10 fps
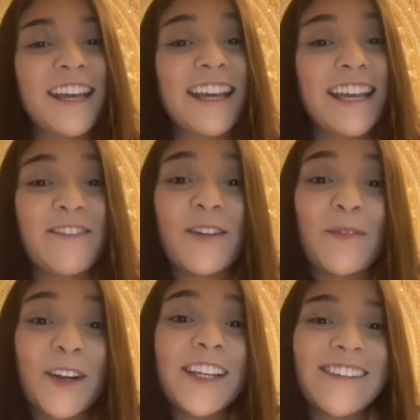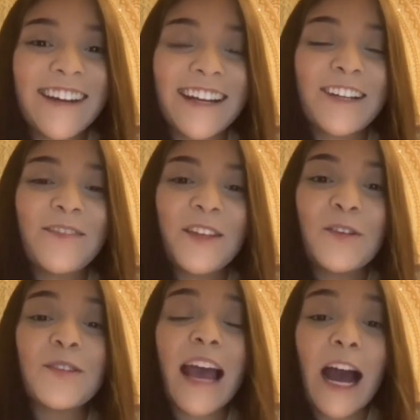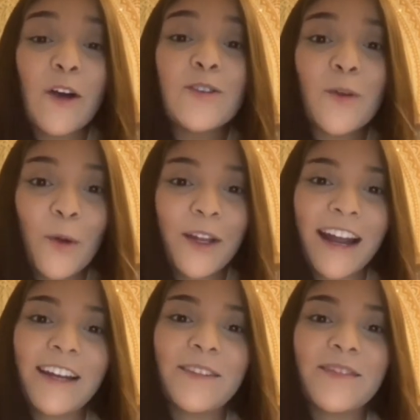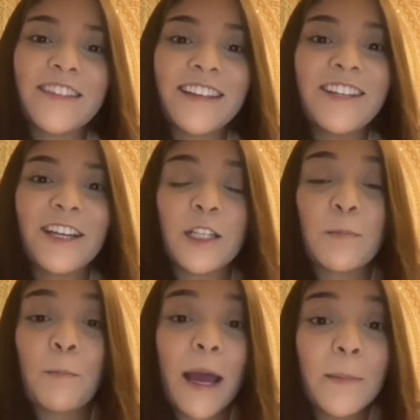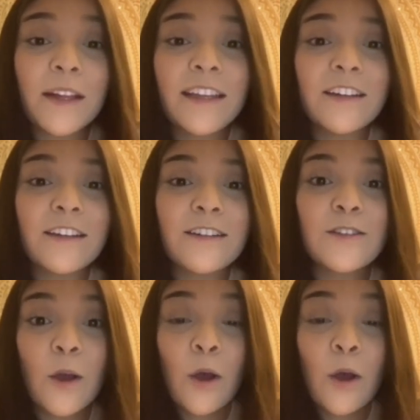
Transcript: even more creative, use household items such as pipe cleaners,